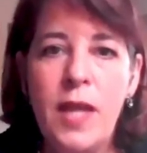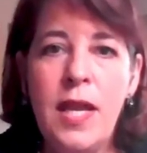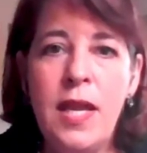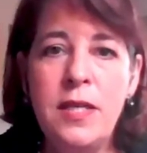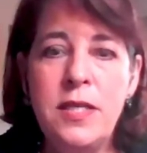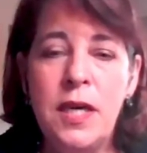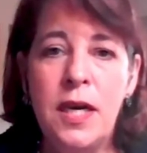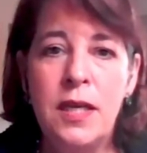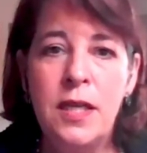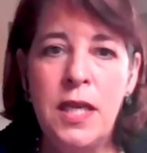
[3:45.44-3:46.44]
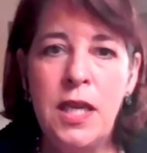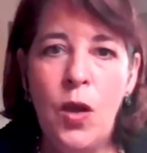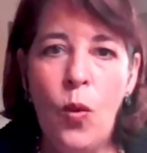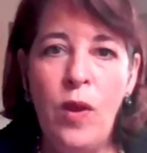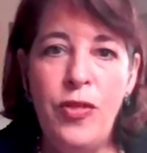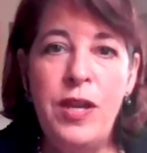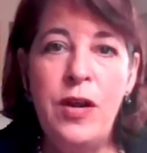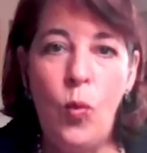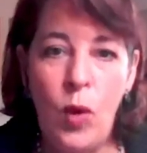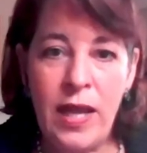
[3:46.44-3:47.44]
And within
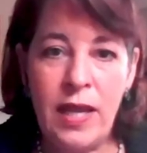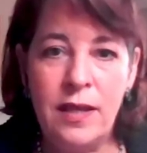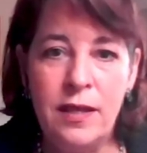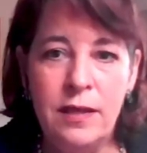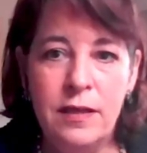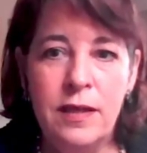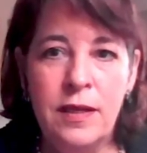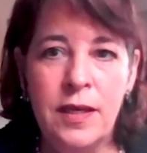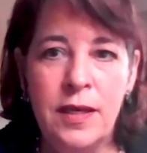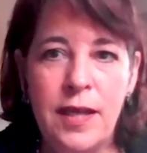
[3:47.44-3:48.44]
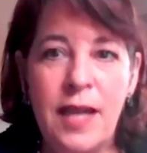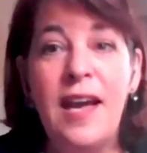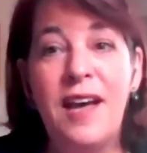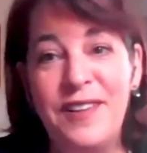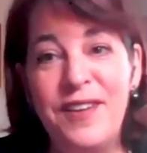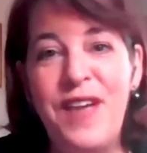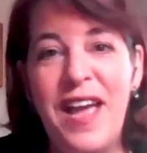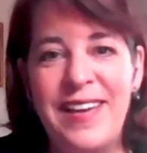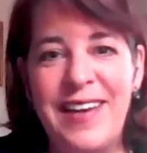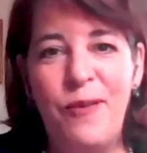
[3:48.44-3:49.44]
a week, and
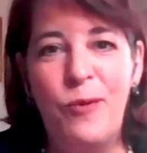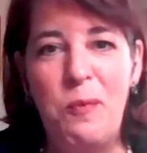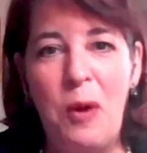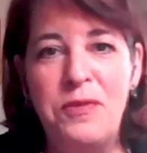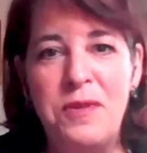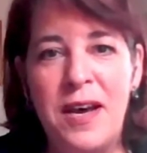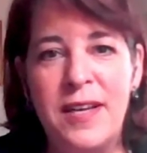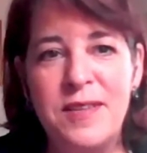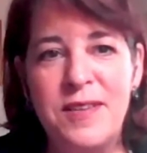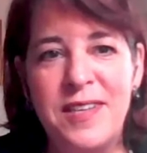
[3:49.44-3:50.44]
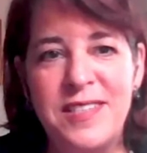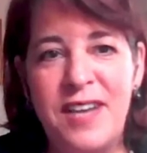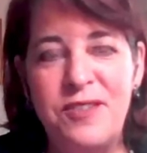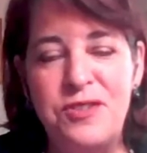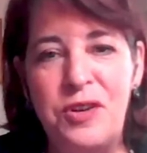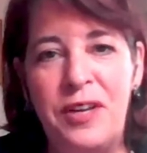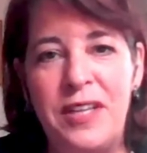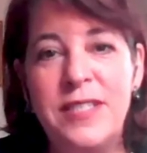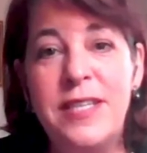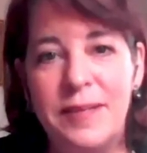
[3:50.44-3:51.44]
Olivier and I were both scheduled to go to
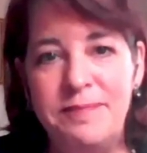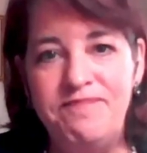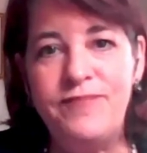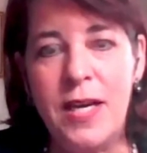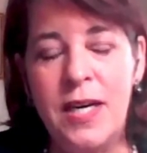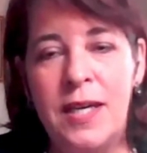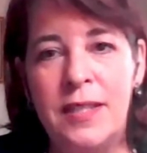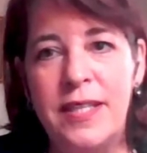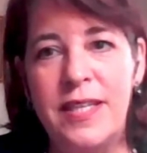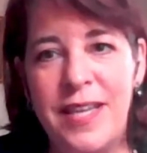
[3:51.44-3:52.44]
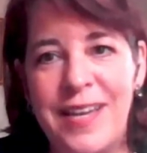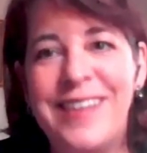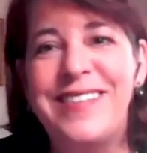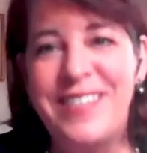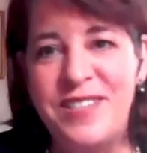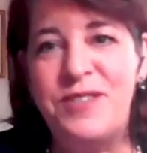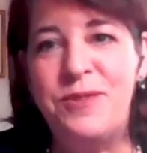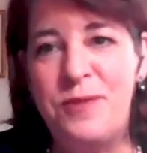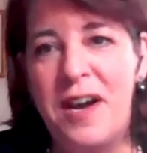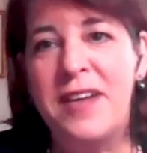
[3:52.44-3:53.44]
India to
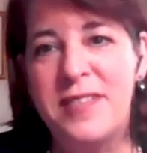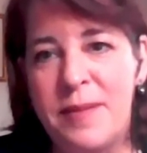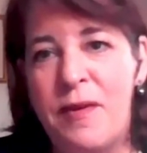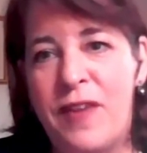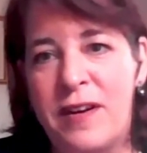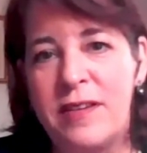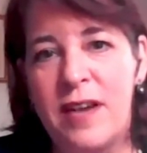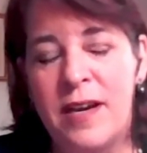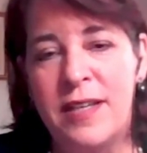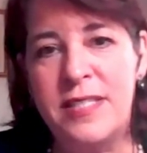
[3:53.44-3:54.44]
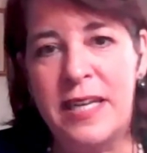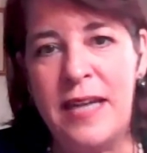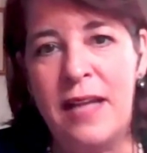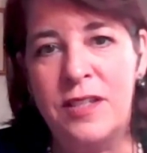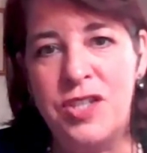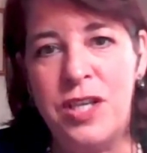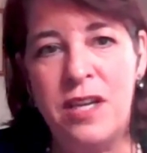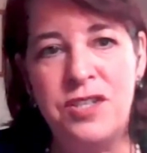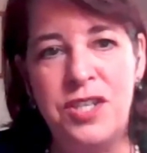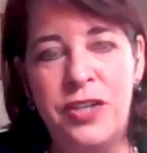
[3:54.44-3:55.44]
do some of our technology
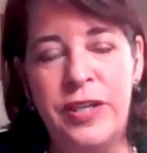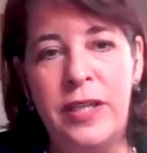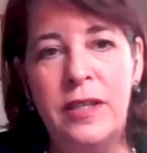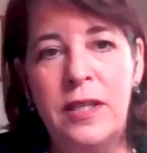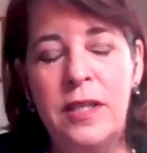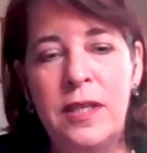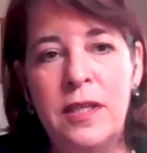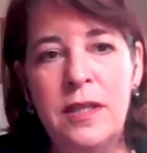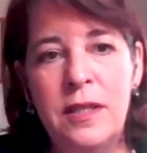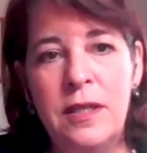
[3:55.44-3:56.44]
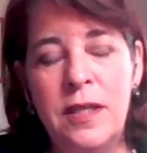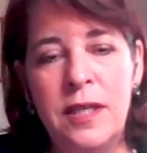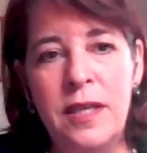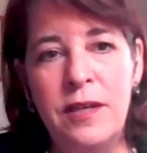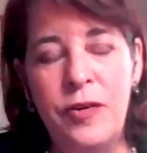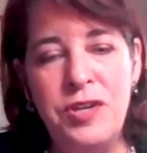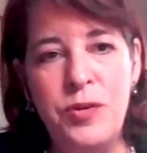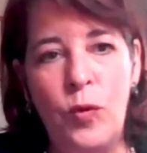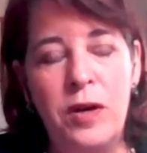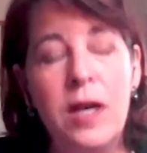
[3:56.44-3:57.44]
engineering
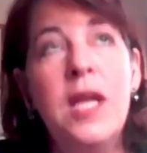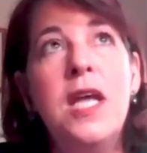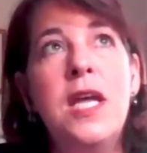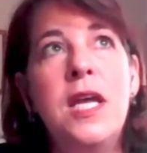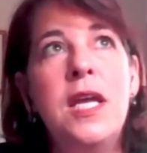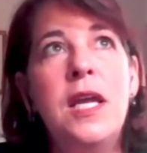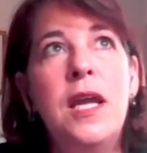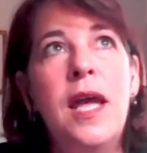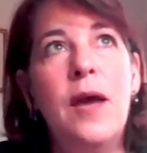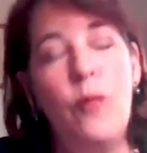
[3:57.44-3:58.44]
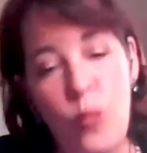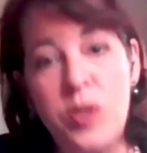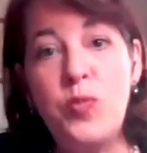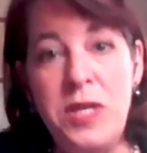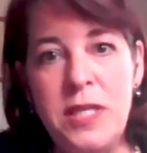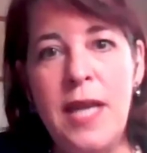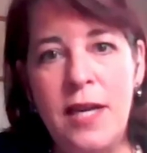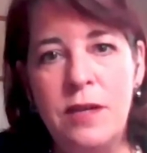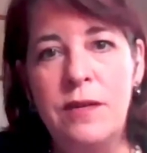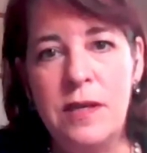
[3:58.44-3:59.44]
integration work, which we did not,
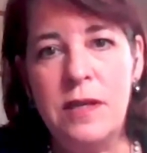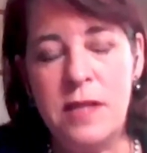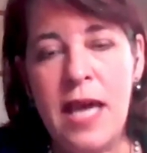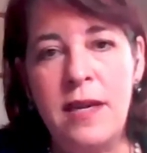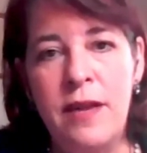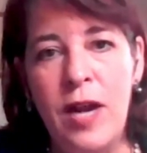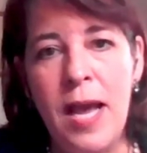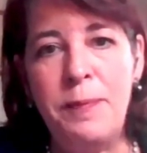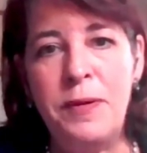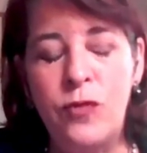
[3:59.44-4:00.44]
that never happened, of